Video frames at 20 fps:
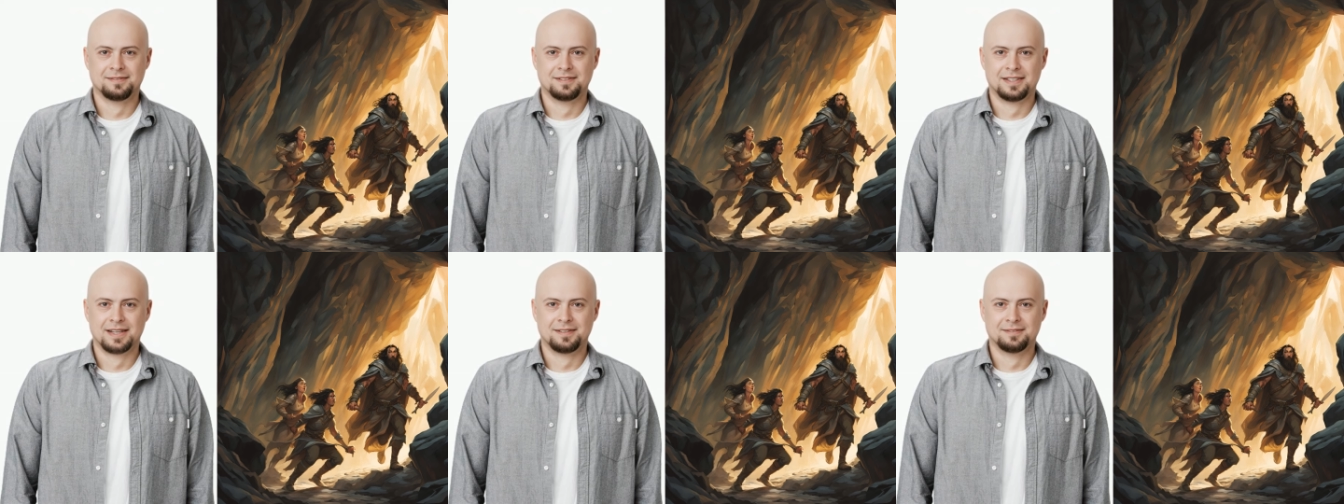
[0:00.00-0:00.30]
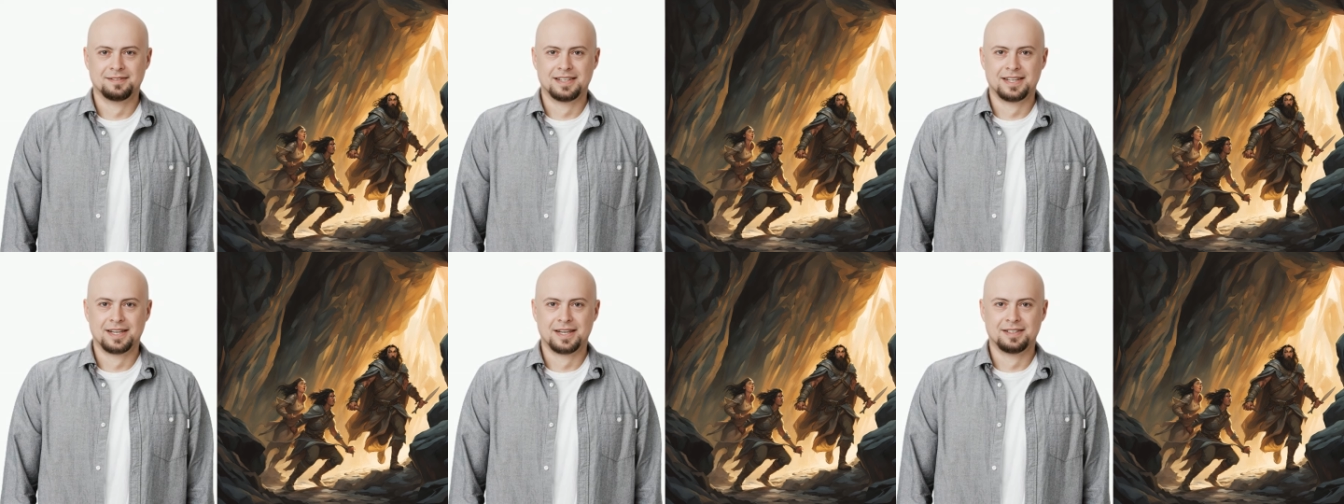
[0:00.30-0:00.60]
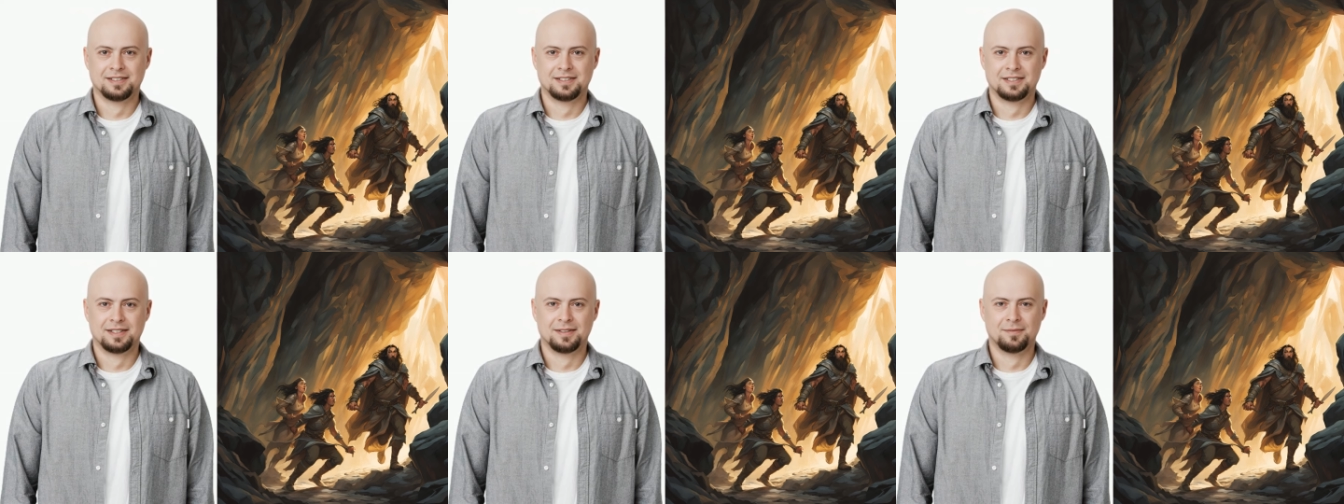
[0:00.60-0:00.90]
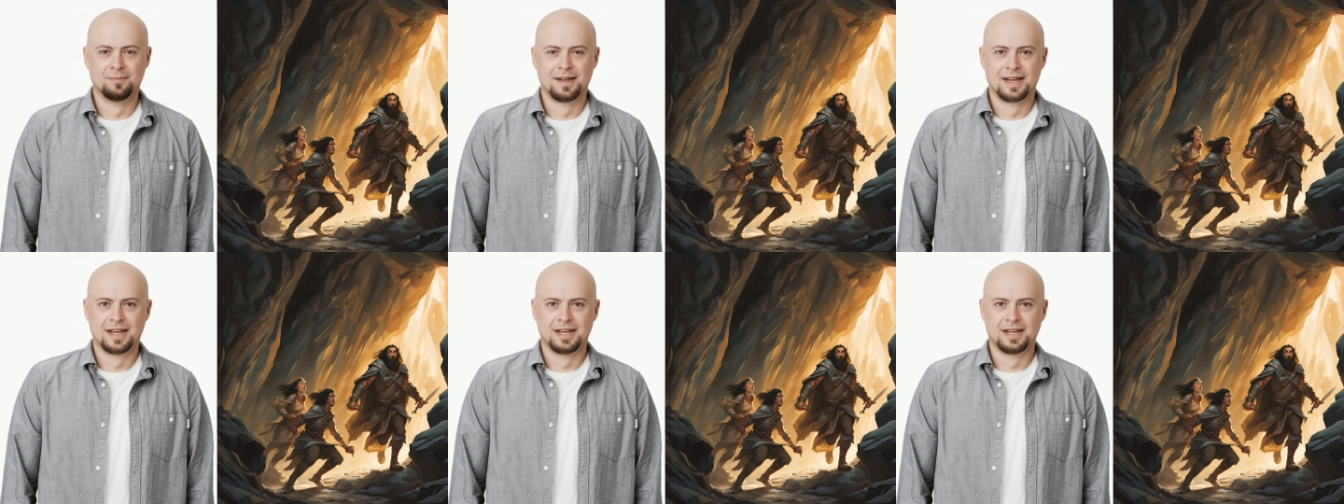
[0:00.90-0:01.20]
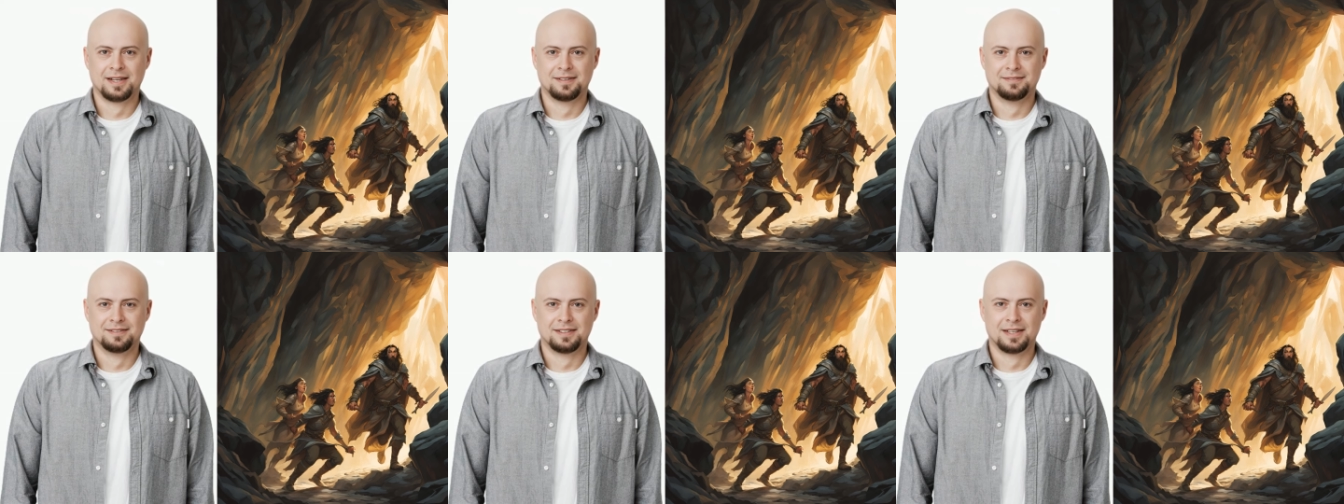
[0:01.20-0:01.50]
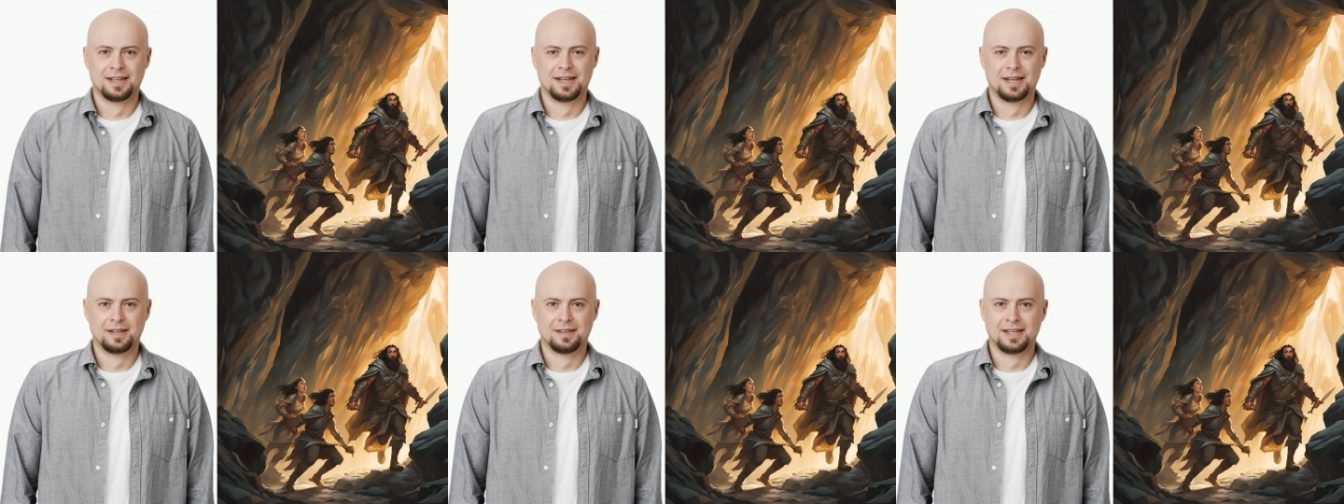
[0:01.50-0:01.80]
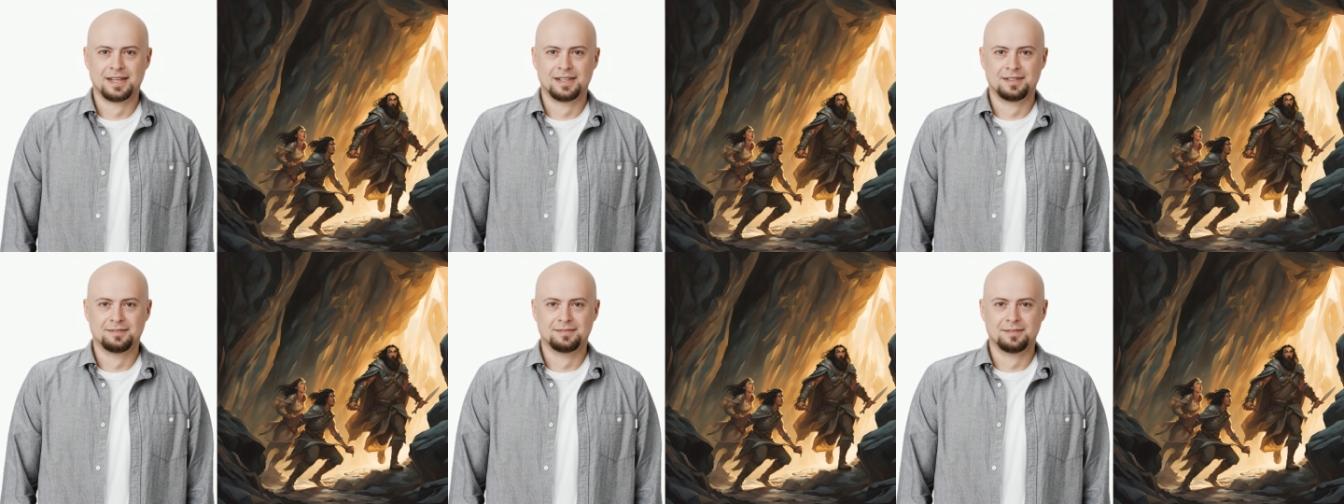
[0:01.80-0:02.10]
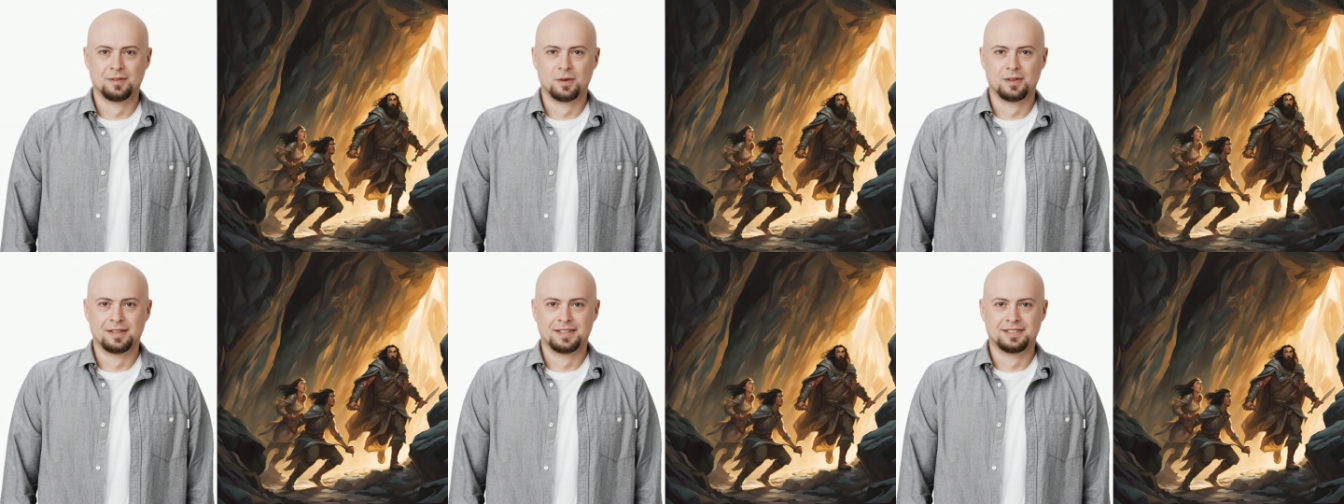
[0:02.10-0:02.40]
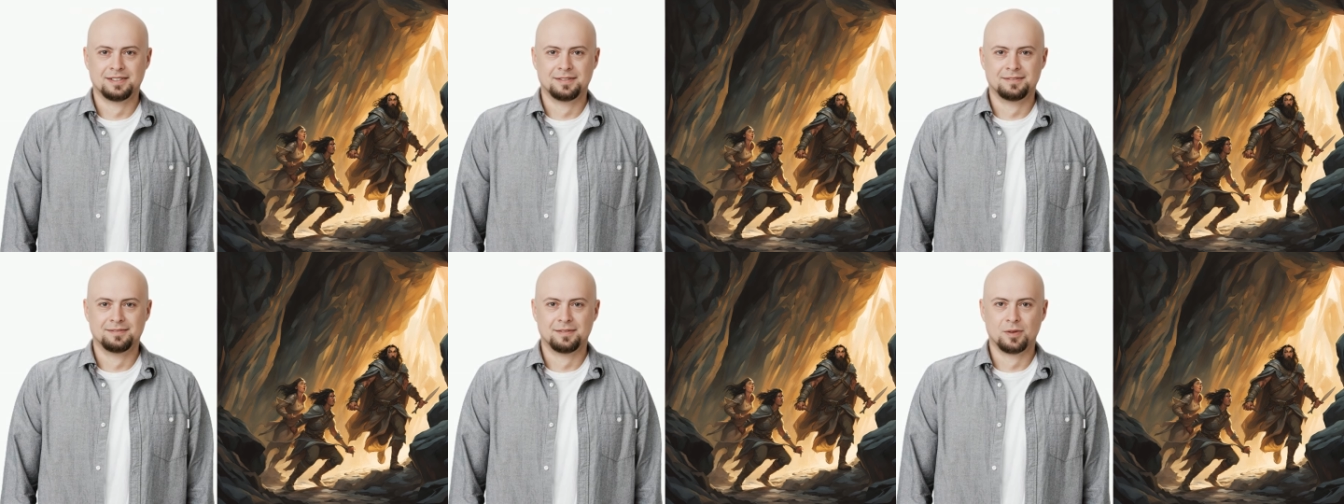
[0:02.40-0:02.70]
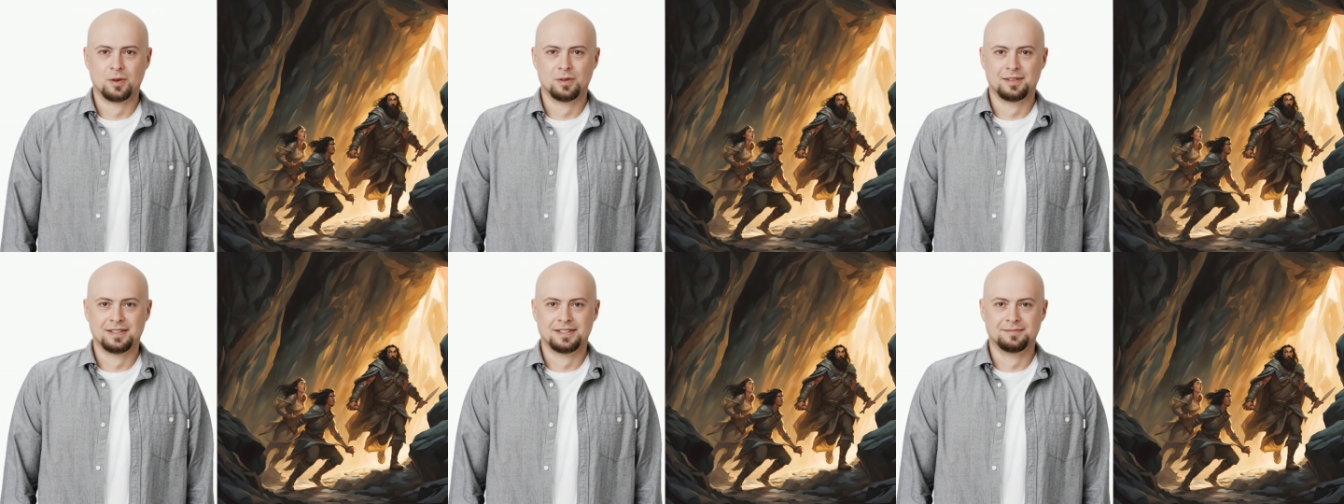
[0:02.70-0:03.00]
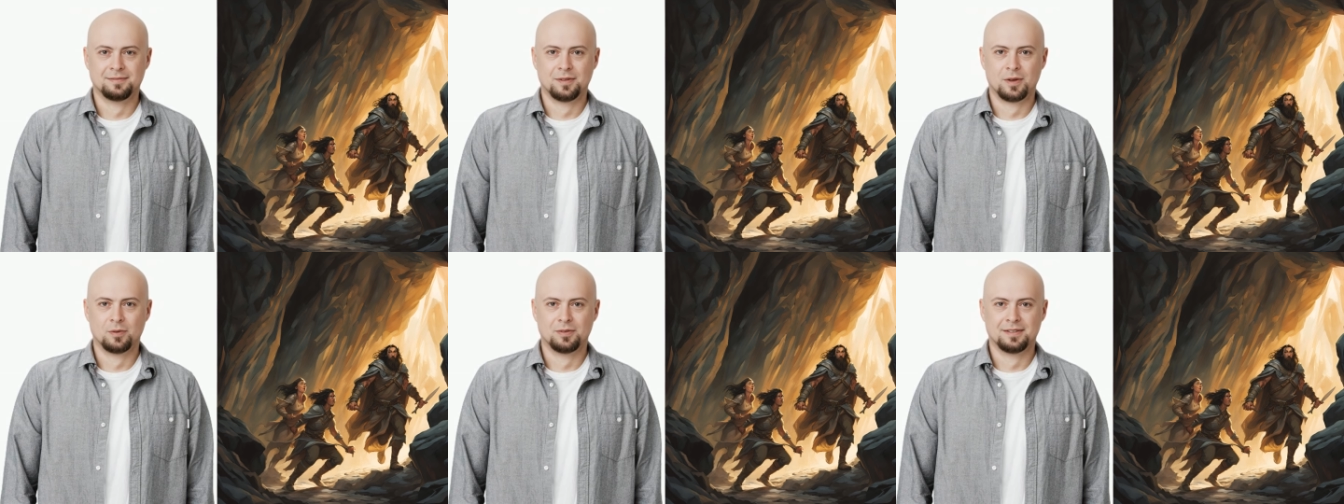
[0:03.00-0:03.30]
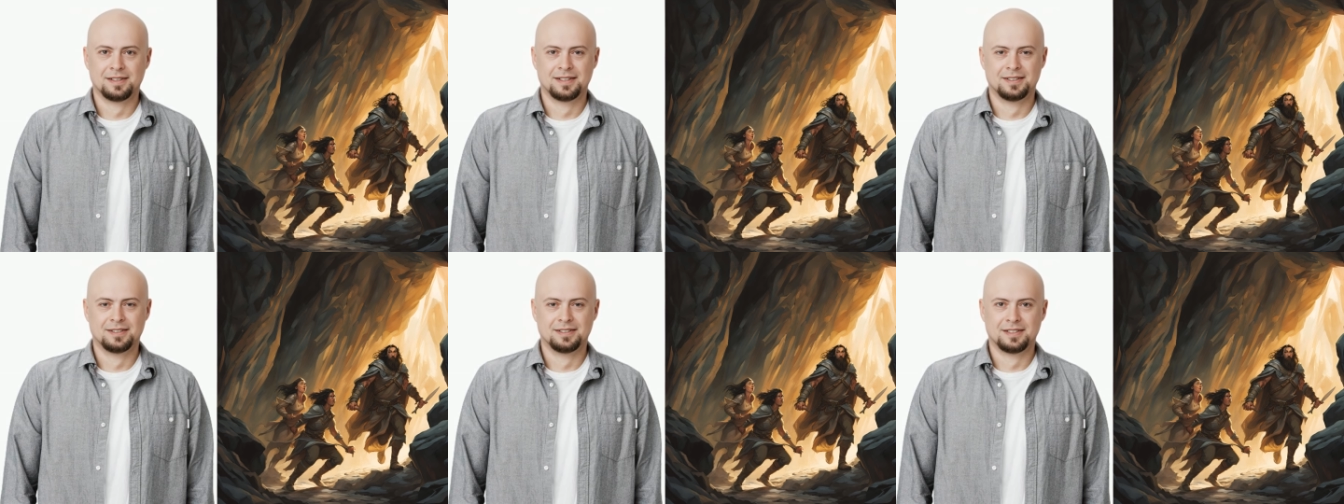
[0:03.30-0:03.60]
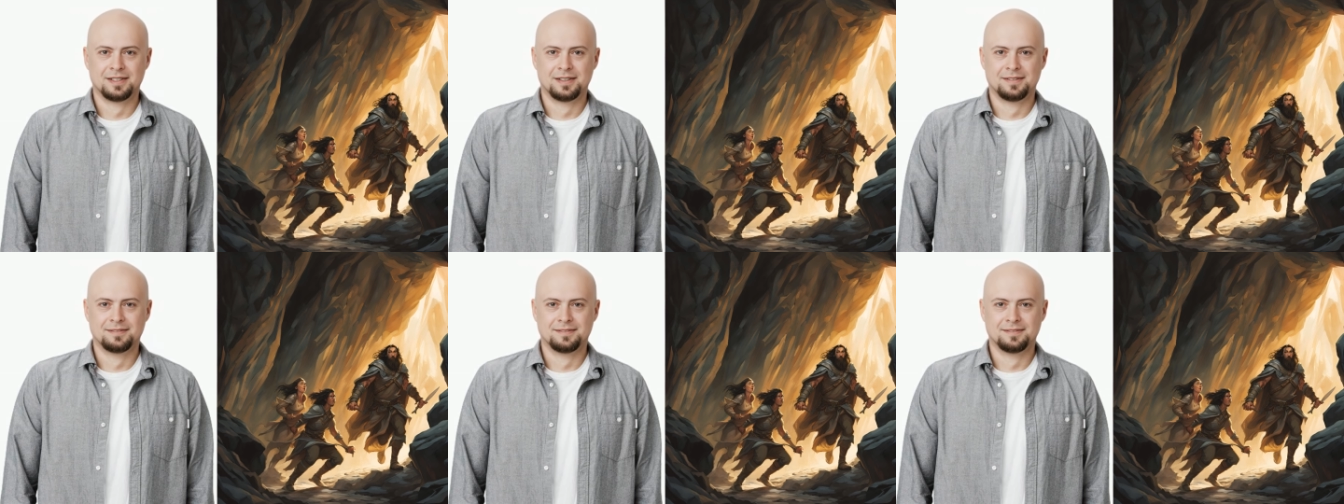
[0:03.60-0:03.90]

Navigate the path and avoid the falling boulders.